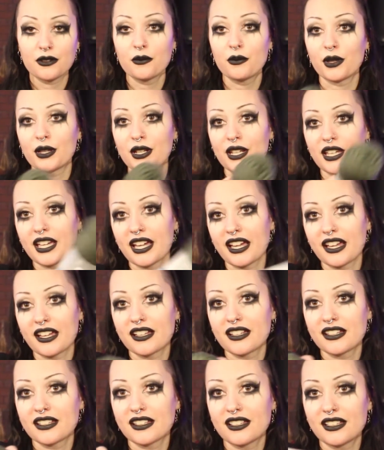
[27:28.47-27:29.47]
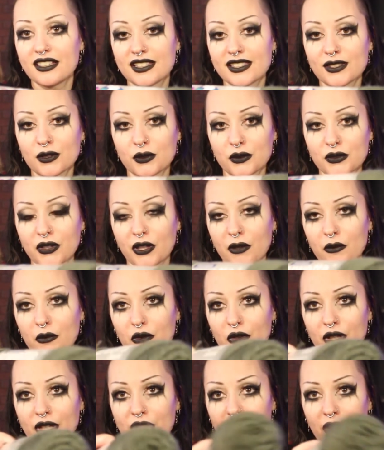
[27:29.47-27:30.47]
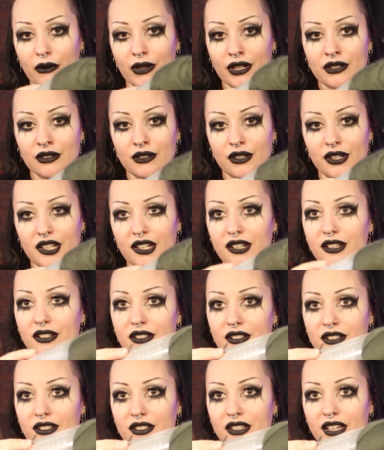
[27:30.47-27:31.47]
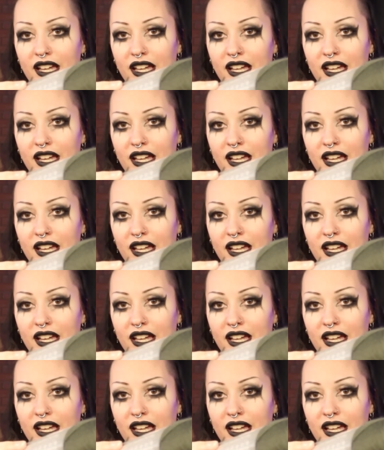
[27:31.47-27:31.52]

But yeah, it's also merino and nylon,